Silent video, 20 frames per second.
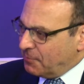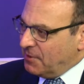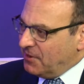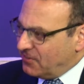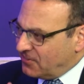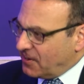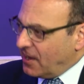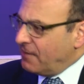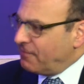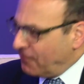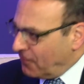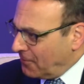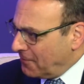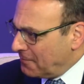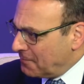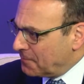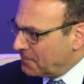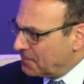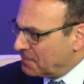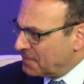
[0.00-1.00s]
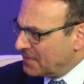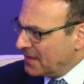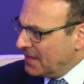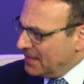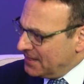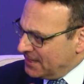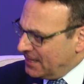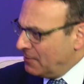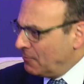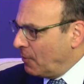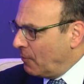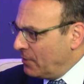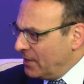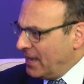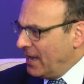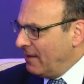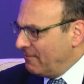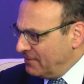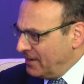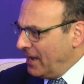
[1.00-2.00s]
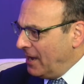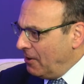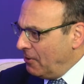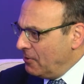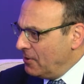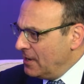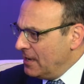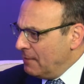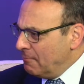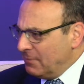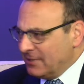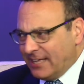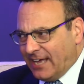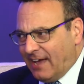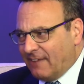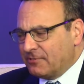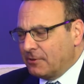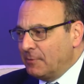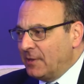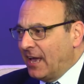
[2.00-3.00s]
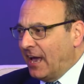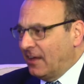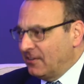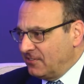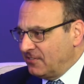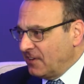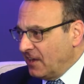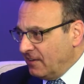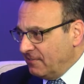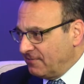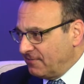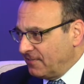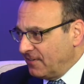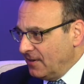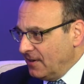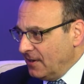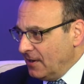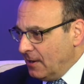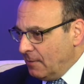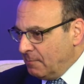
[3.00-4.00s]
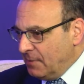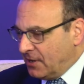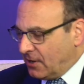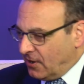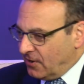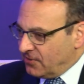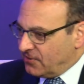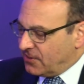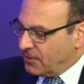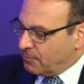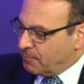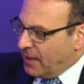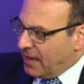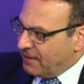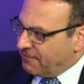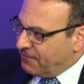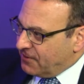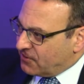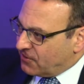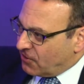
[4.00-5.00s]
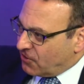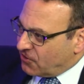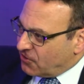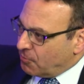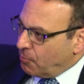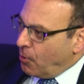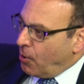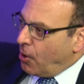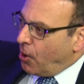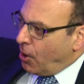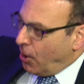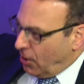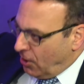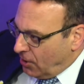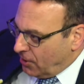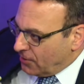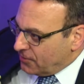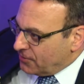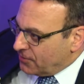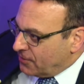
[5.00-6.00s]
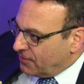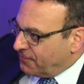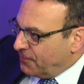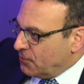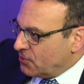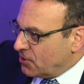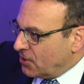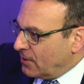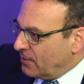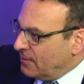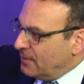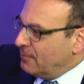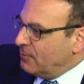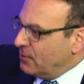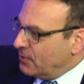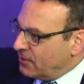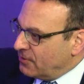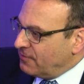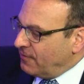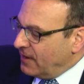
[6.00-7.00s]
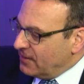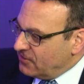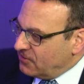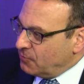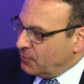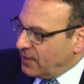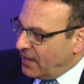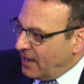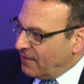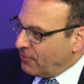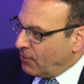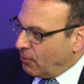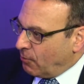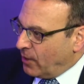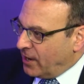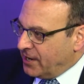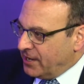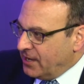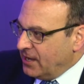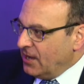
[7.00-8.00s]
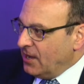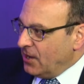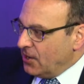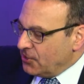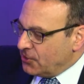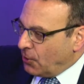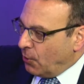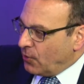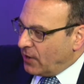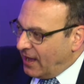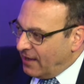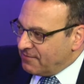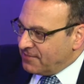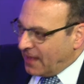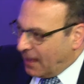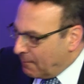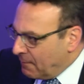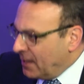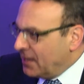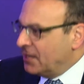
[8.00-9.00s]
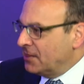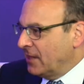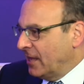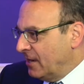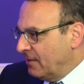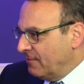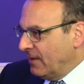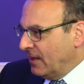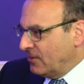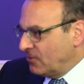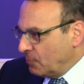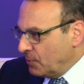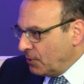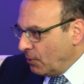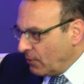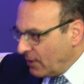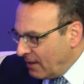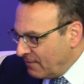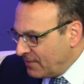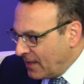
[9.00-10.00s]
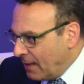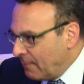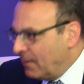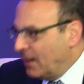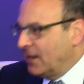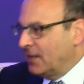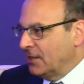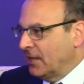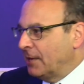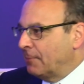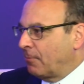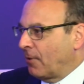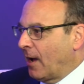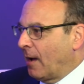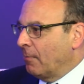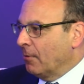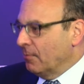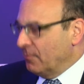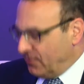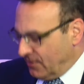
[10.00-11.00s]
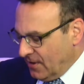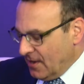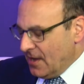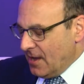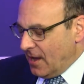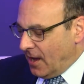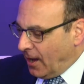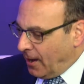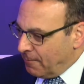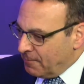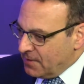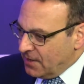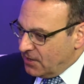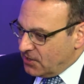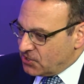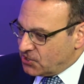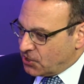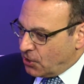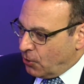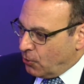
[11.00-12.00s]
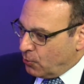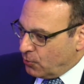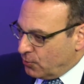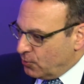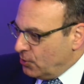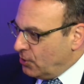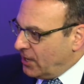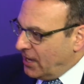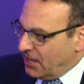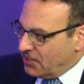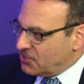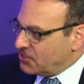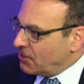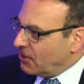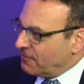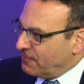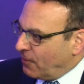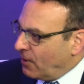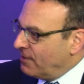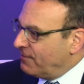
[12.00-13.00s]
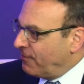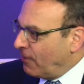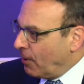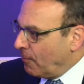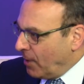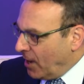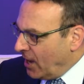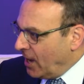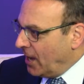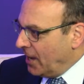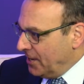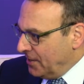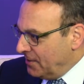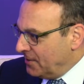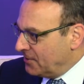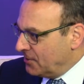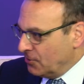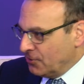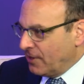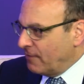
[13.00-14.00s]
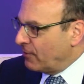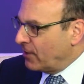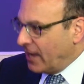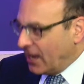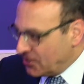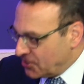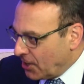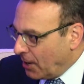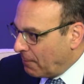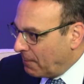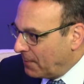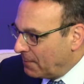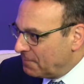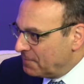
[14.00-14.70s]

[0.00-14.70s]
to be safer than what we have now, but they have to be as safe. Because the benefits are small. The future, the devices we have already don't have that many late events. We don't have that many late problems. Sure. So you can't start very far behind. You'll never catch up.